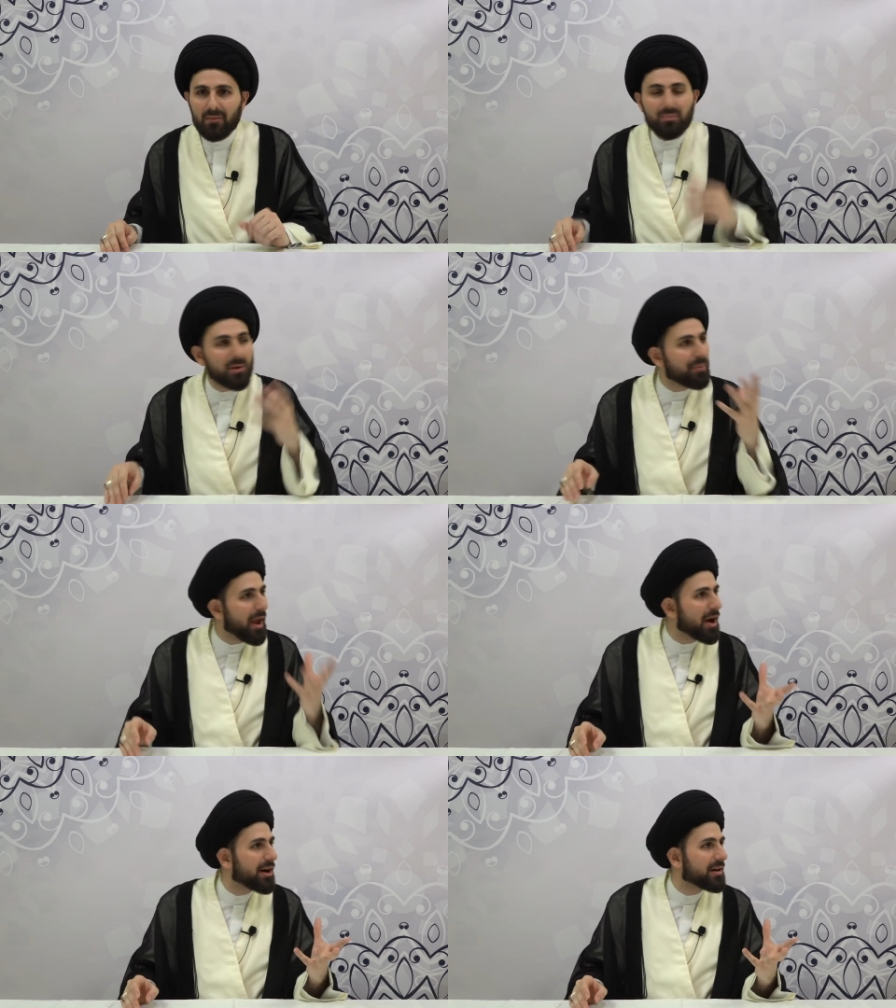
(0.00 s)

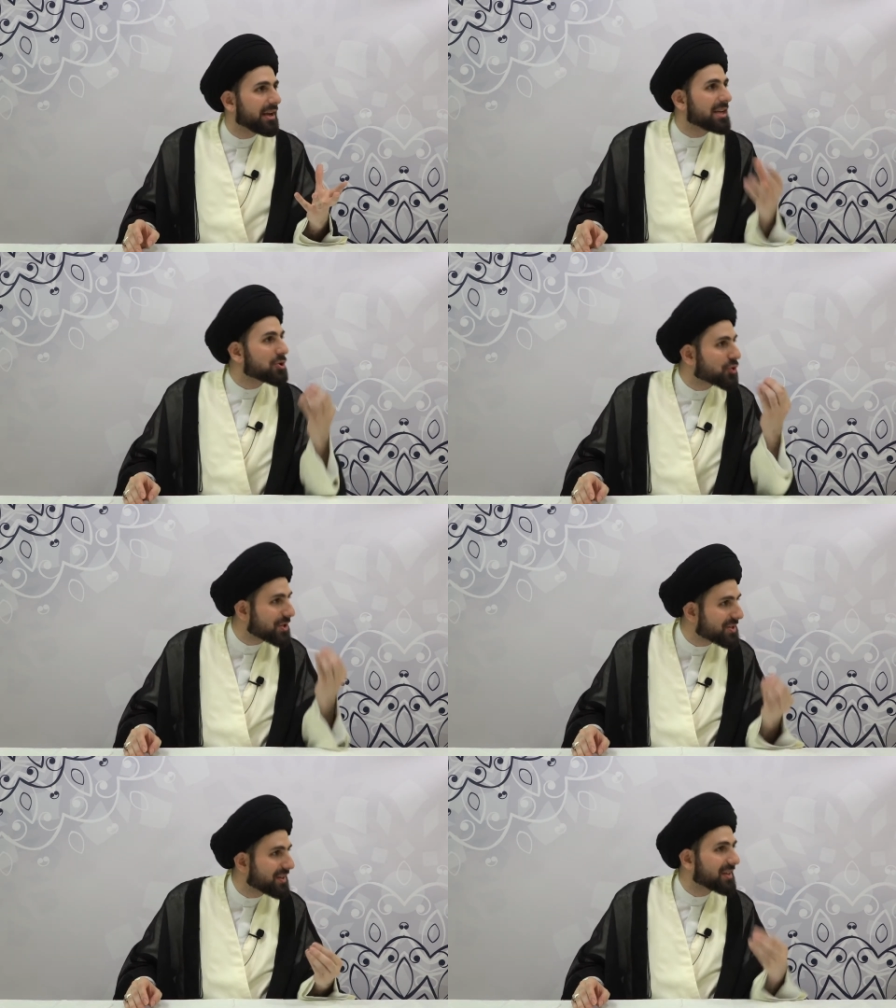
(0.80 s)
Prepare
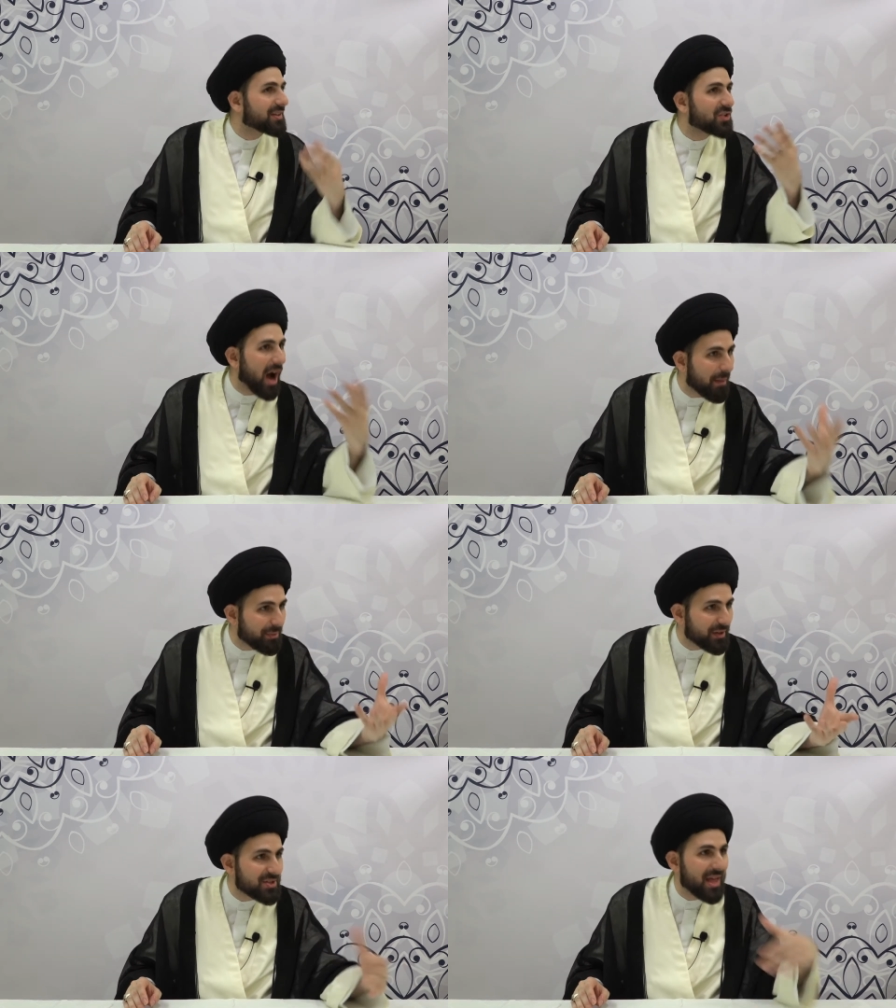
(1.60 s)
interesting
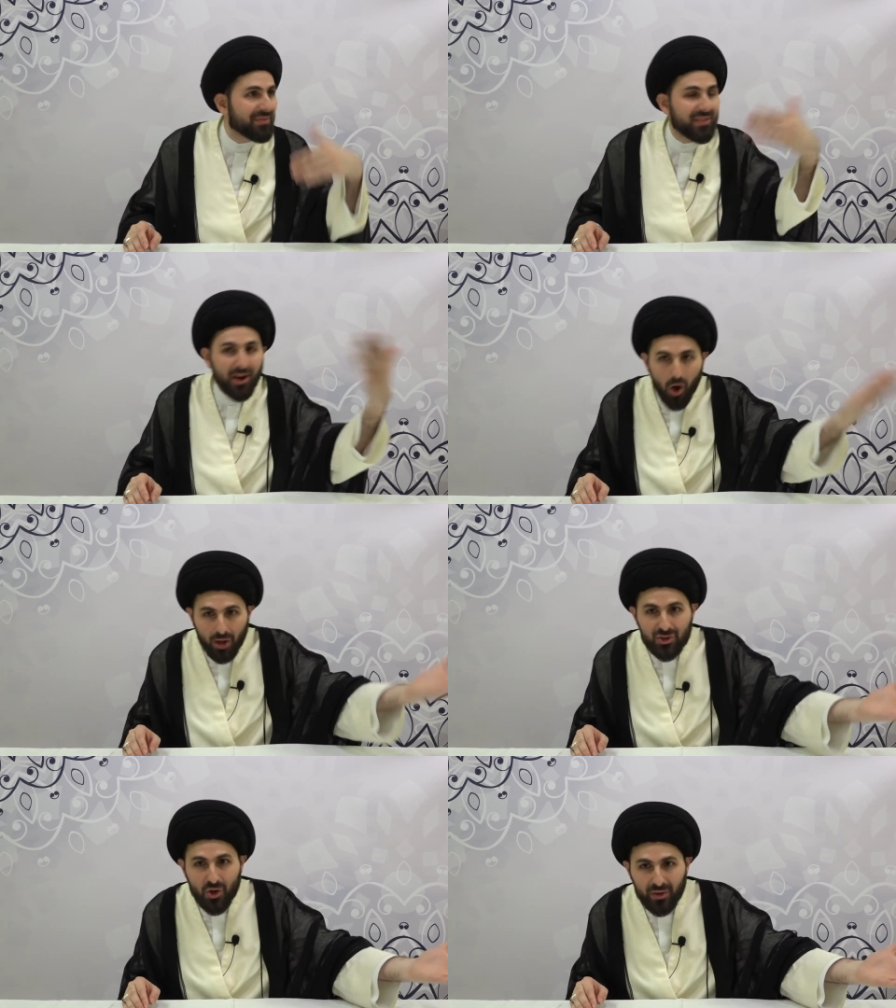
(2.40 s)
topics that they're
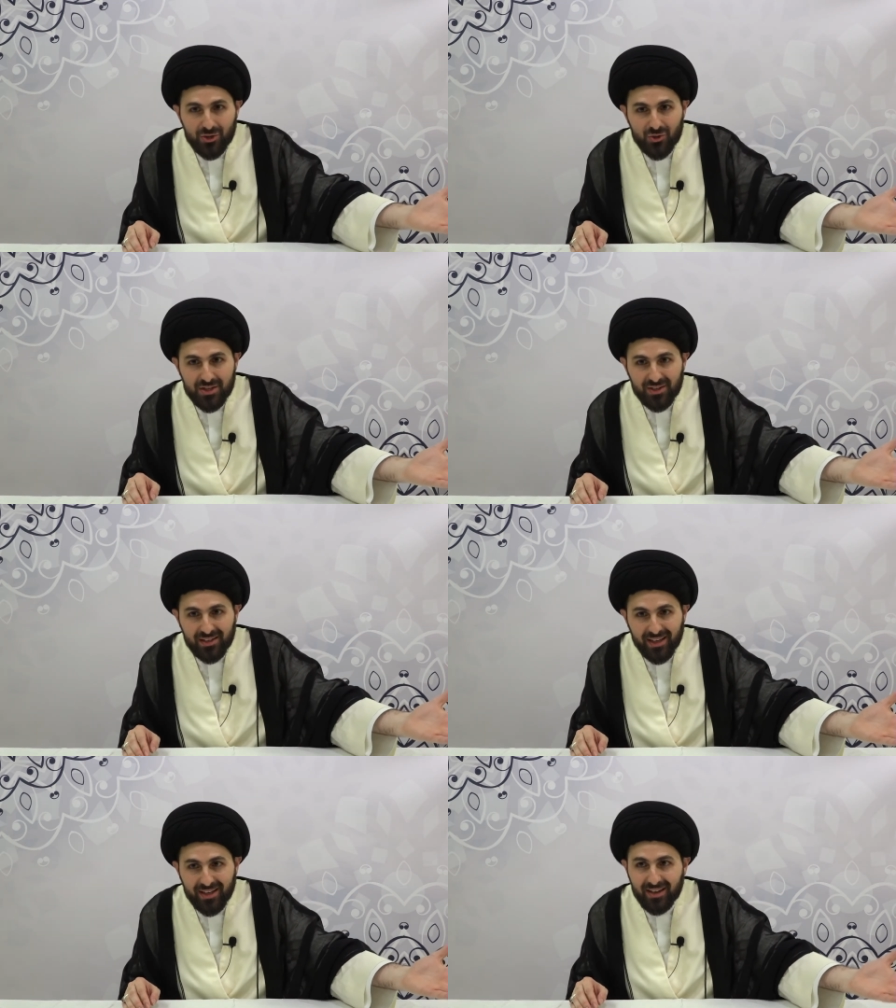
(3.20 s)
also interested
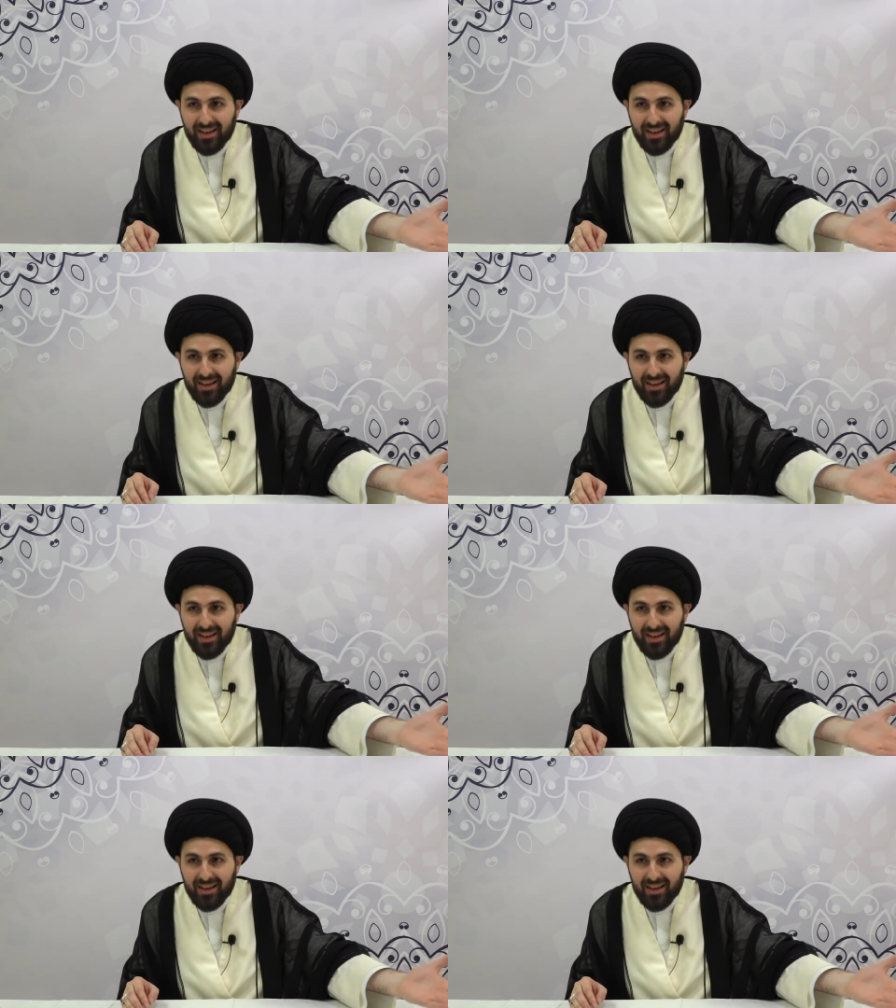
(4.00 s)
in.